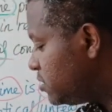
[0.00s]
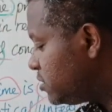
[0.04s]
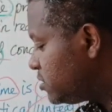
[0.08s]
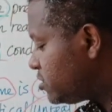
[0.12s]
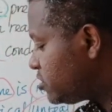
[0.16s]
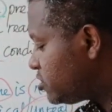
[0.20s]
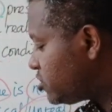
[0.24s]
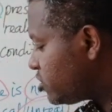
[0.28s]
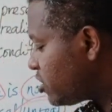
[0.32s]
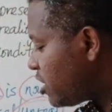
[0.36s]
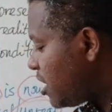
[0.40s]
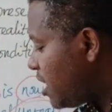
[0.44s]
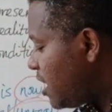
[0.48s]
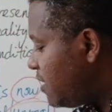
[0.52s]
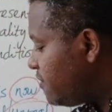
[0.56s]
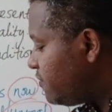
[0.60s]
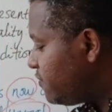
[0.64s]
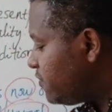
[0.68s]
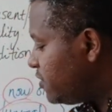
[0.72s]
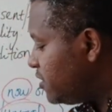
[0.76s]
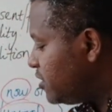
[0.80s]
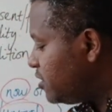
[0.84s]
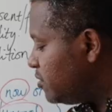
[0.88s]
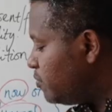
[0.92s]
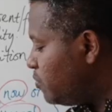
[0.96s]

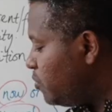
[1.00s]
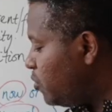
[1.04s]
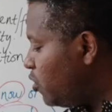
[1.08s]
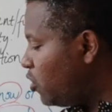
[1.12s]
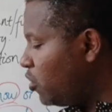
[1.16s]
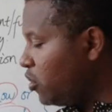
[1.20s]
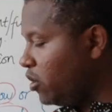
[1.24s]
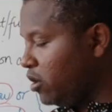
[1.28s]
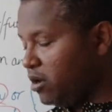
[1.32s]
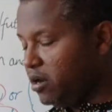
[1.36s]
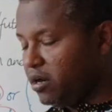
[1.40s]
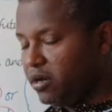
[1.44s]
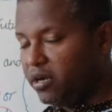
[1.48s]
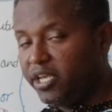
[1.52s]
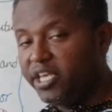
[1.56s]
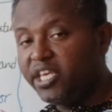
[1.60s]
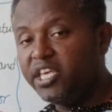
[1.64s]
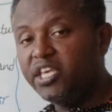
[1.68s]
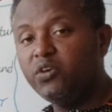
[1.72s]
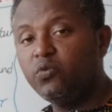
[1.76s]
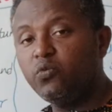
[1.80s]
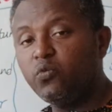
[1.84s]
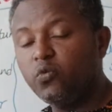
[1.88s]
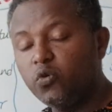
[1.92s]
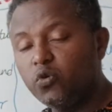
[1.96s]
travel more.
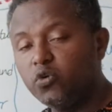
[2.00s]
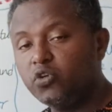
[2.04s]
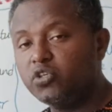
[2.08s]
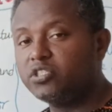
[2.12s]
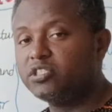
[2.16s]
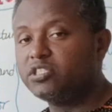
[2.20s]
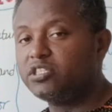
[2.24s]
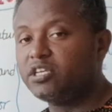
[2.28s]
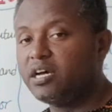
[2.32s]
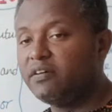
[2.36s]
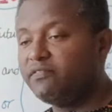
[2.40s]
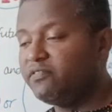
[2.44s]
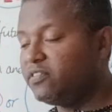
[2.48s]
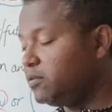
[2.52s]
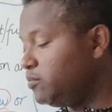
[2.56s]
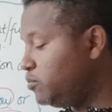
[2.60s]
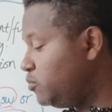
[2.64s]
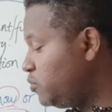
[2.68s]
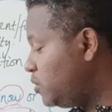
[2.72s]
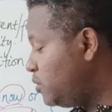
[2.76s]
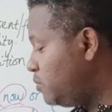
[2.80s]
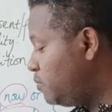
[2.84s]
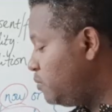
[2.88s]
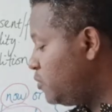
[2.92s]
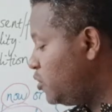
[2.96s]
He would travel
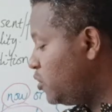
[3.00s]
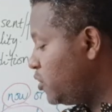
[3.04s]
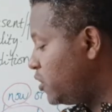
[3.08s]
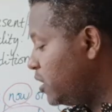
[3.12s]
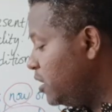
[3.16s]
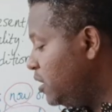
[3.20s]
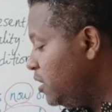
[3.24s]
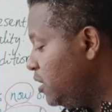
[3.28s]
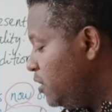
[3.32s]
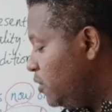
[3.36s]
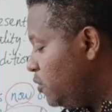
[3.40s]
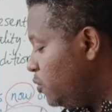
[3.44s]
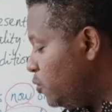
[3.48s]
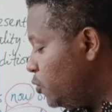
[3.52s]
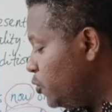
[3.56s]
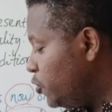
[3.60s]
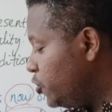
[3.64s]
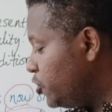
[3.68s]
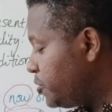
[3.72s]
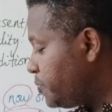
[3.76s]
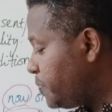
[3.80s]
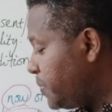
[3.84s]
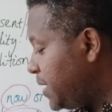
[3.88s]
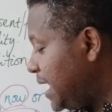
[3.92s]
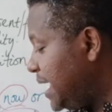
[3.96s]
more.
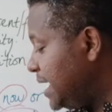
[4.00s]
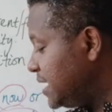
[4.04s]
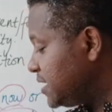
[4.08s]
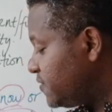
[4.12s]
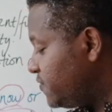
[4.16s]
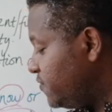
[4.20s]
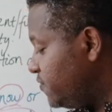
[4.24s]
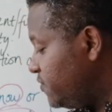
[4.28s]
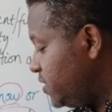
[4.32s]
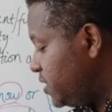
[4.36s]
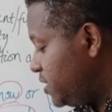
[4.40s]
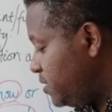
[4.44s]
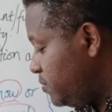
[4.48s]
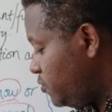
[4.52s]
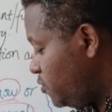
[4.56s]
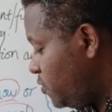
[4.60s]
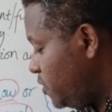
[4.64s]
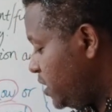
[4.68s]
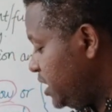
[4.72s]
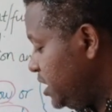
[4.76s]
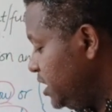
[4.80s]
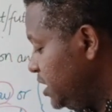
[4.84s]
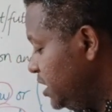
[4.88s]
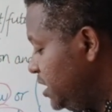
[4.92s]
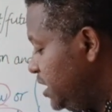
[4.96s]
Would plus verb
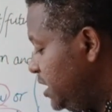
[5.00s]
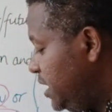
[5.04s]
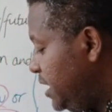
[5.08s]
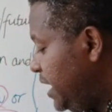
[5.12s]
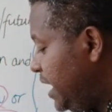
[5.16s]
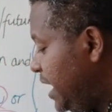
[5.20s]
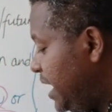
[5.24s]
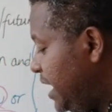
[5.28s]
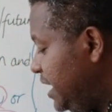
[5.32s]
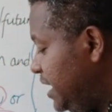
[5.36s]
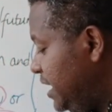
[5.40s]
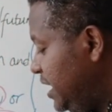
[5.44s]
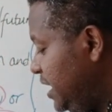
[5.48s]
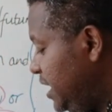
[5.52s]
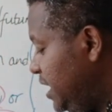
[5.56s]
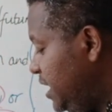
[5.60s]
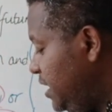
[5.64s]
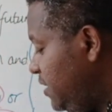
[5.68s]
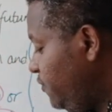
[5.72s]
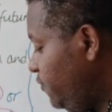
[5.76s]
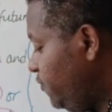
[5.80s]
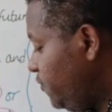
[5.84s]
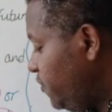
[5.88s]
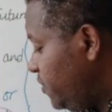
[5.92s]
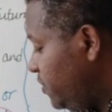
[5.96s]
1, and
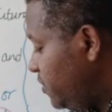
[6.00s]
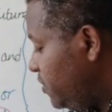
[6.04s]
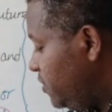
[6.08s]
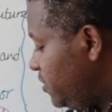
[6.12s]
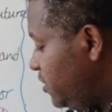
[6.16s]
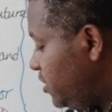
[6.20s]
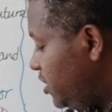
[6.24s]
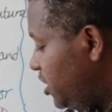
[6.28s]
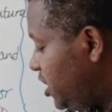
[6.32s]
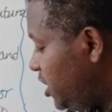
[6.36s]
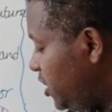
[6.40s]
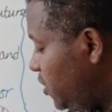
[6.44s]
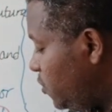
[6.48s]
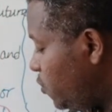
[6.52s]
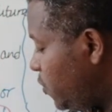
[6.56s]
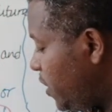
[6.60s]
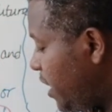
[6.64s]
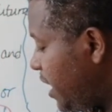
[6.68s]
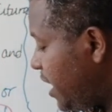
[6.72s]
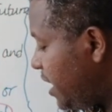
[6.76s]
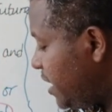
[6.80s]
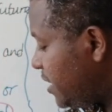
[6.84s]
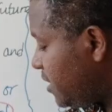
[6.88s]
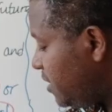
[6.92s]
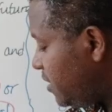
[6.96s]
if he
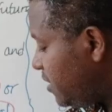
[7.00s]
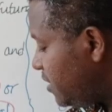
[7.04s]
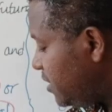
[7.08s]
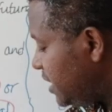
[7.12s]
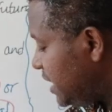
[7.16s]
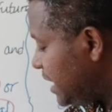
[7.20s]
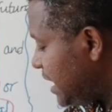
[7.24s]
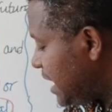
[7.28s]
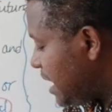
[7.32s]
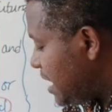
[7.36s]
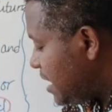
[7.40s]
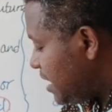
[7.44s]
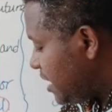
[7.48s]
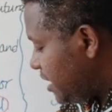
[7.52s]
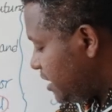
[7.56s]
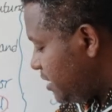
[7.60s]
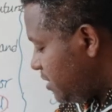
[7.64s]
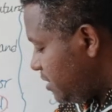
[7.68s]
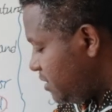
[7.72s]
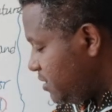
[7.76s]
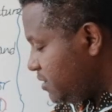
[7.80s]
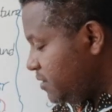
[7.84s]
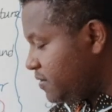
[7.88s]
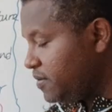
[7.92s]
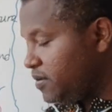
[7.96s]
were
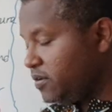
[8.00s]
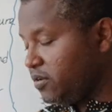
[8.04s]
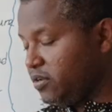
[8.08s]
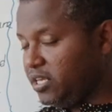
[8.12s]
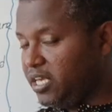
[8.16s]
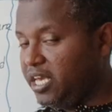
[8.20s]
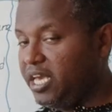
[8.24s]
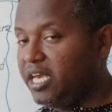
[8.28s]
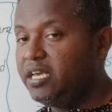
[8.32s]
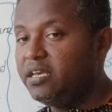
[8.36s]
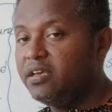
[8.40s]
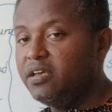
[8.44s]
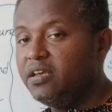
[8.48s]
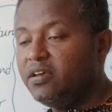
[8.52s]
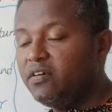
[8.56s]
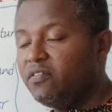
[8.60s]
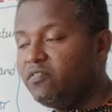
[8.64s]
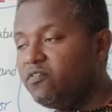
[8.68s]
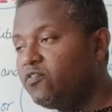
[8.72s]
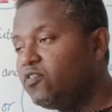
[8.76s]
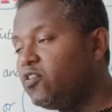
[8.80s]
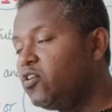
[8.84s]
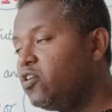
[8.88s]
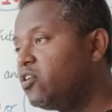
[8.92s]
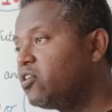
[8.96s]
younger. Okay,
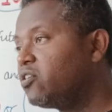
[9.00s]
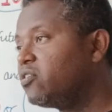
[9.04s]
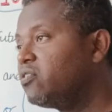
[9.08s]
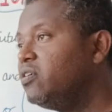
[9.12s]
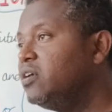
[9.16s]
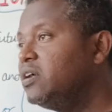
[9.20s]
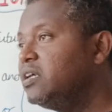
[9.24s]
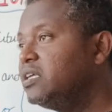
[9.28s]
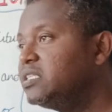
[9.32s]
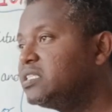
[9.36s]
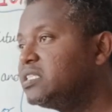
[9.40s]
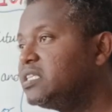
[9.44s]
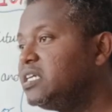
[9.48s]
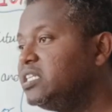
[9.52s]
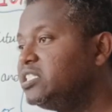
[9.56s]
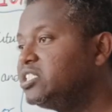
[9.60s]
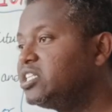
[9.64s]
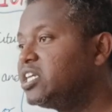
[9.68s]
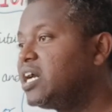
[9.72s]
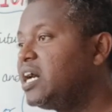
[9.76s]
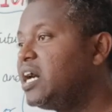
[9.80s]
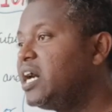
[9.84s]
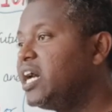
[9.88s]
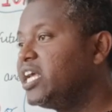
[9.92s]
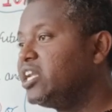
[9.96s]
for such
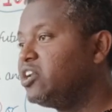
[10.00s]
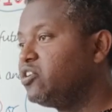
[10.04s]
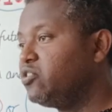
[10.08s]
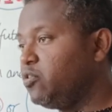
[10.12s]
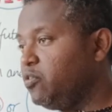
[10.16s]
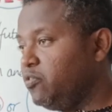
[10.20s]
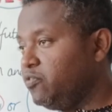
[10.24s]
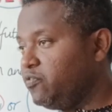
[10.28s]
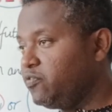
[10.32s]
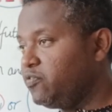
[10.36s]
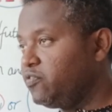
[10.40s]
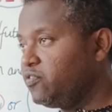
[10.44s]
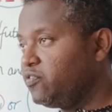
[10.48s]
kind of